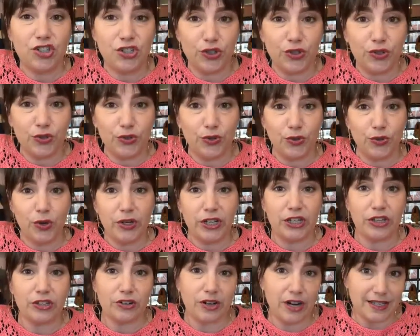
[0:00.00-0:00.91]
to
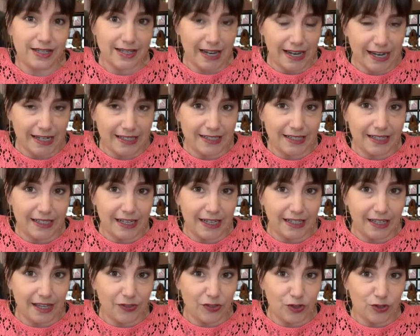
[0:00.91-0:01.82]
either attend
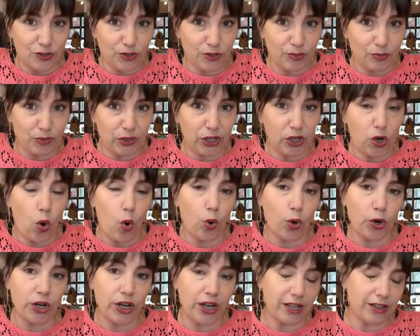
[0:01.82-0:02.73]
it and get the Zoom link
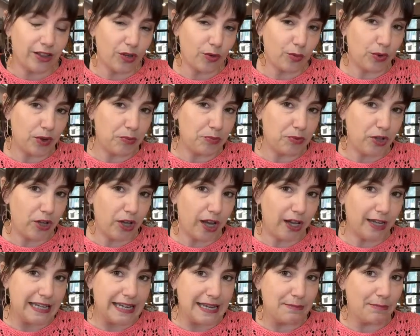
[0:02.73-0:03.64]
or get the
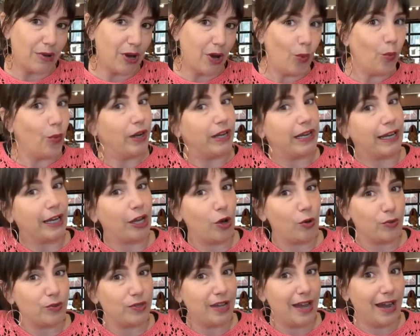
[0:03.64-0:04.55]
replay email when it
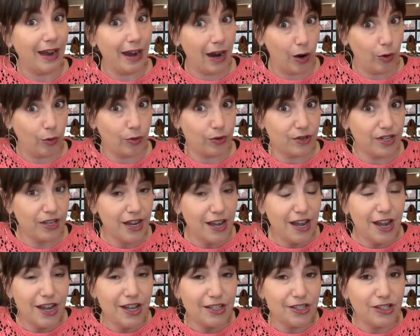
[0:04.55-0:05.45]
goes out.
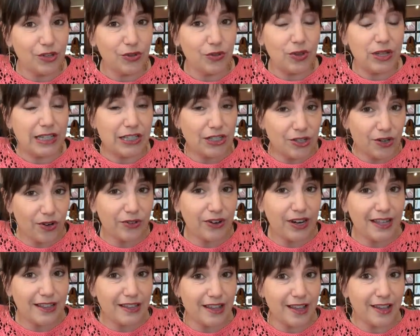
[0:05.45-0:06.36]
So
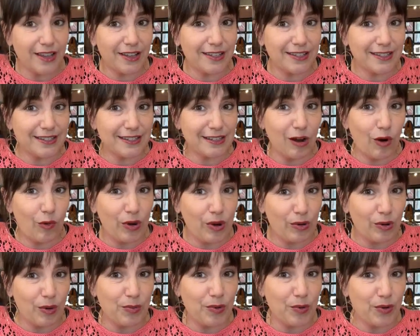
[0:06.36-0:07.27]
during this,
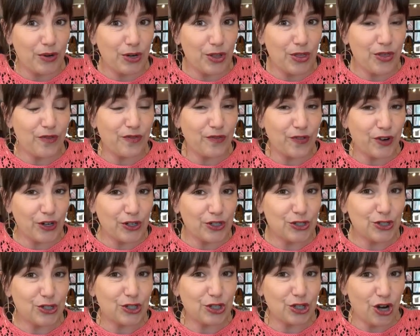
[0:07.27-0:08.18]
we will be one of the
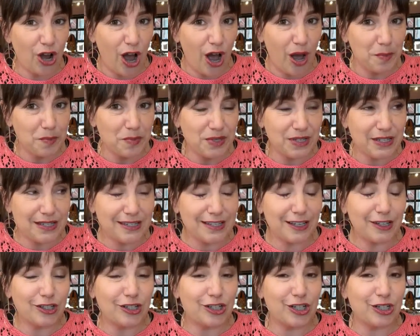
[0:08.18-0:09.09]
first
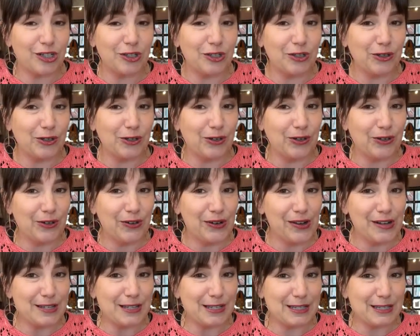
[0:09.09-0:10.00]
shops
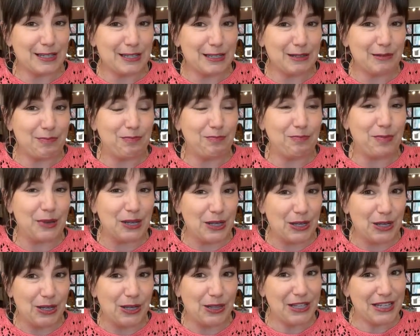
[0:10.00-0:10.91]
to
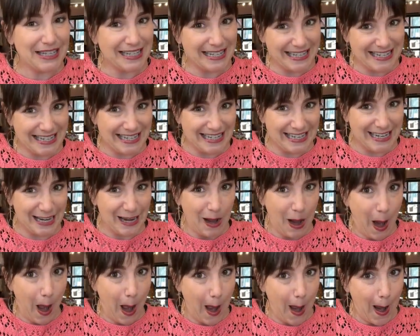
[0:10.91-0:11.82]
spill the
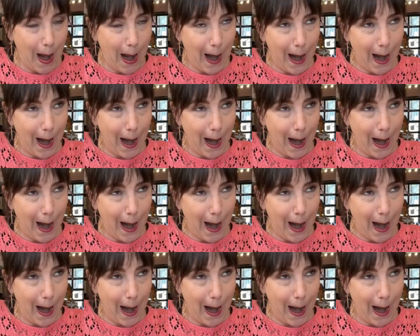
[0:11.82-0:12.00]
tea